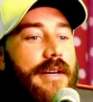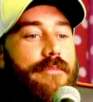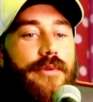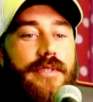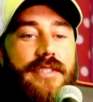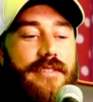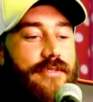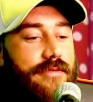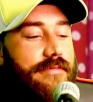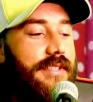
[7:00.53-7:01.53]
bought this
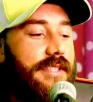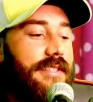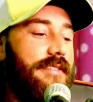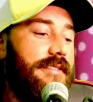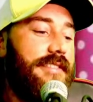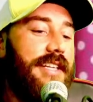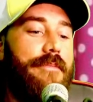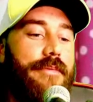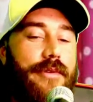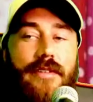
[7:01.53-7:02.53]
little
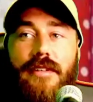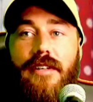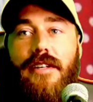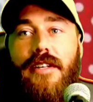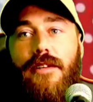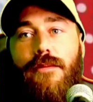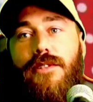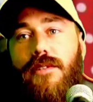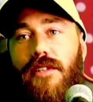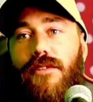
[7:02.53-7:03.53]
skateboard, which
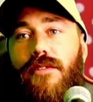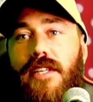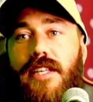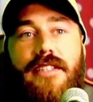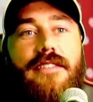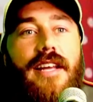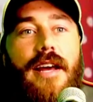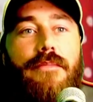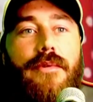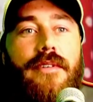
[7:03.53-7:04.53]
is a little kid
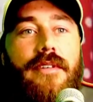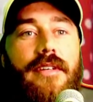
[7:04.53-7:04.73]
skateboard.